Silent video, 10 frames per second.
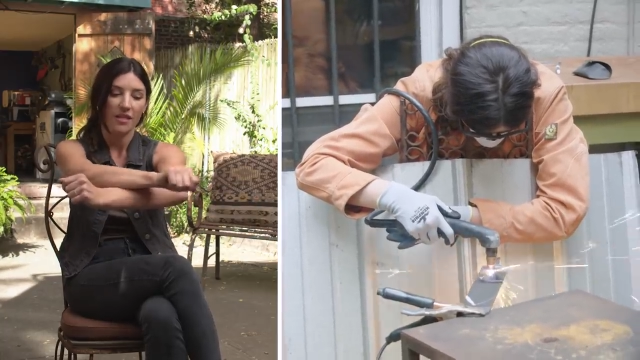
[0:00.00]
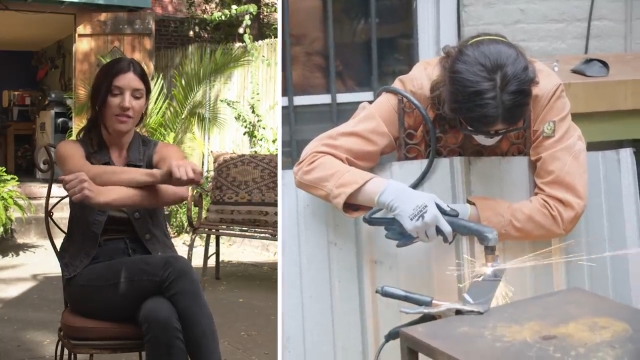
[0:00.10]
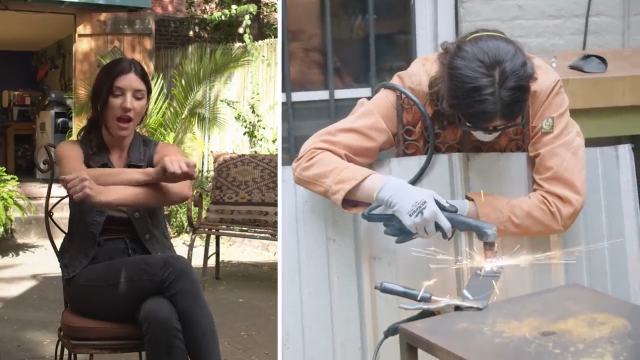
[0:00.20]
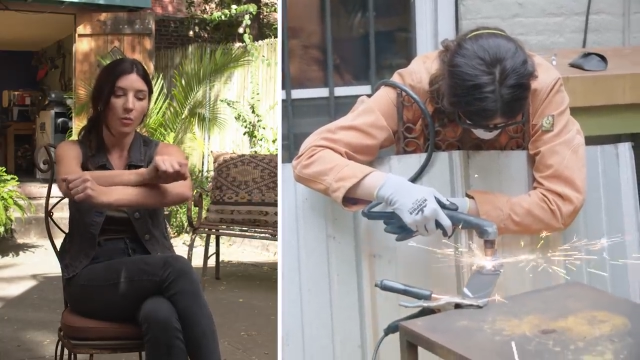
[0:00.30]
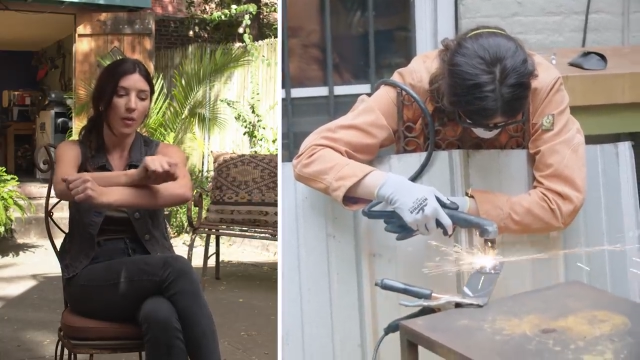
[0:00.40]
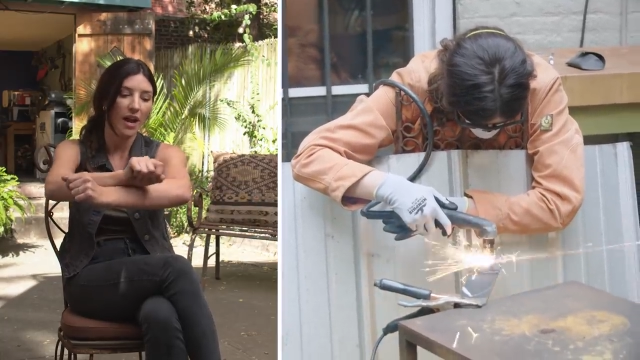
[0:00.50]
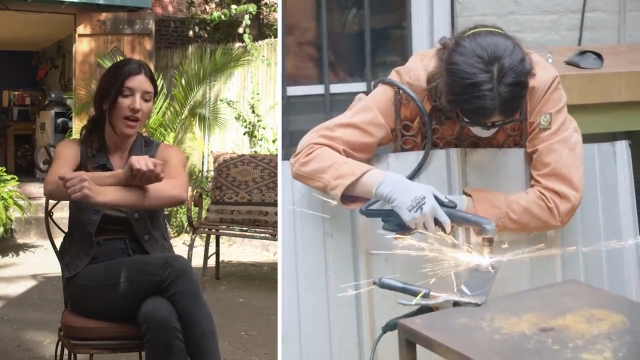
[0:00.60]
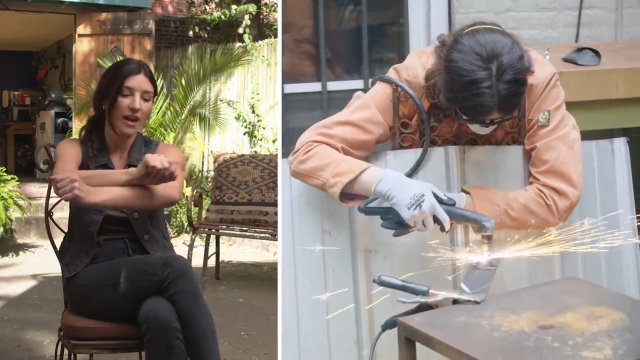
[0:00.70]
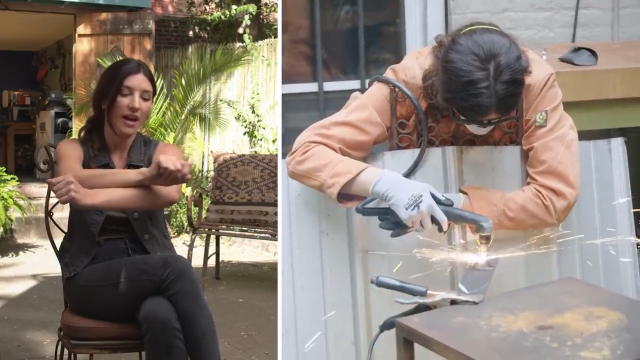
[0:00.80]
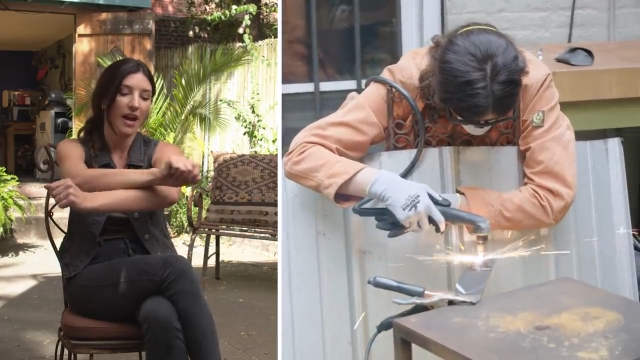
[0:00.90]
that way
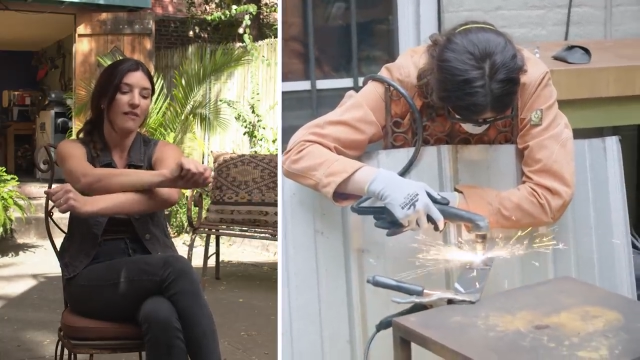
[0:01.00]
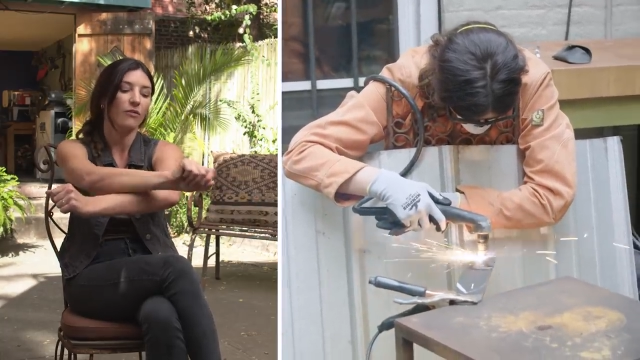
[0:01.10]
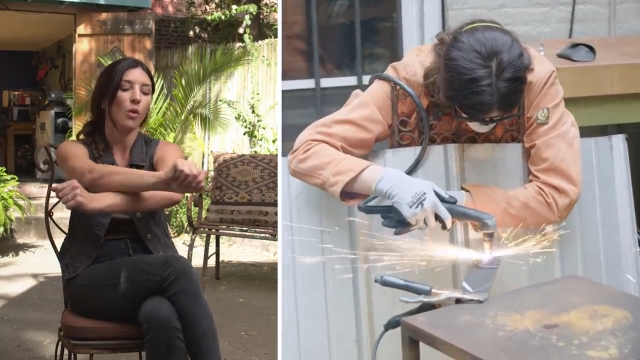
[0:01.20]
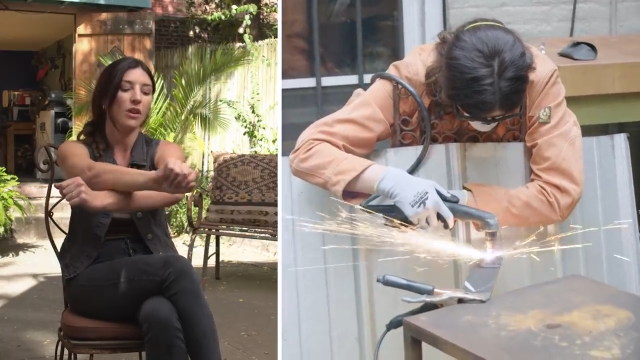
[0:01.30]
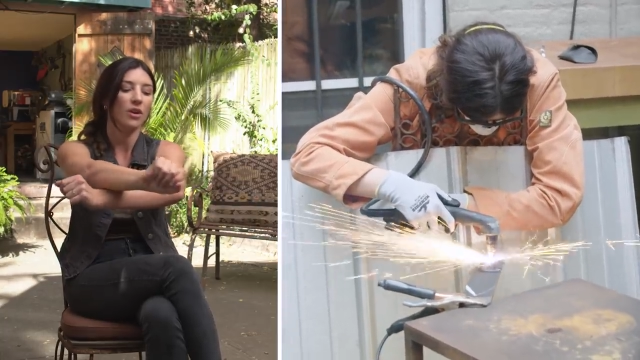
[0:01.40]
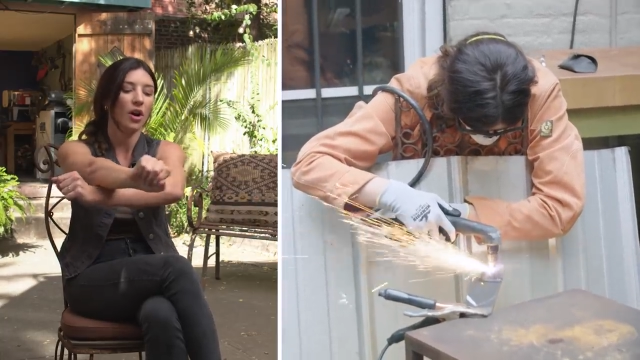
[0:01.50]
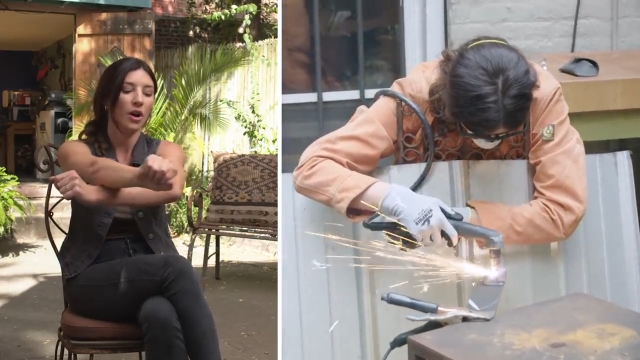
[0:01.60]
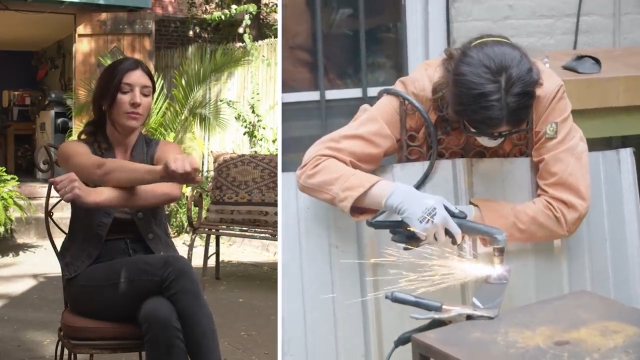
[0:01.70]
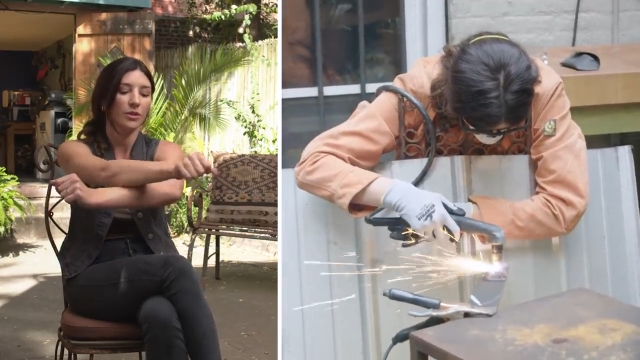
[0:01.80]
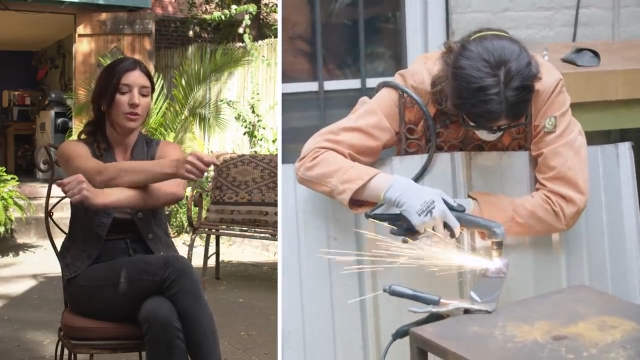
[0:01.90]
I have one
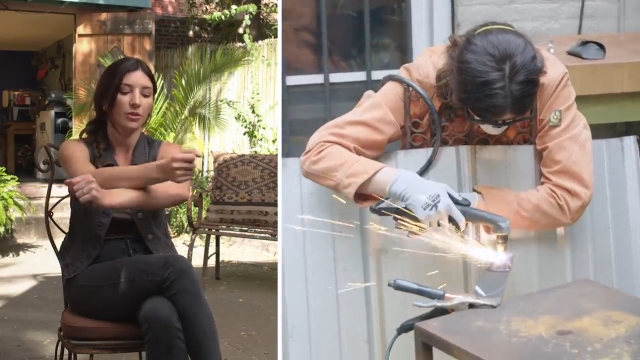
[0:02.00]
arm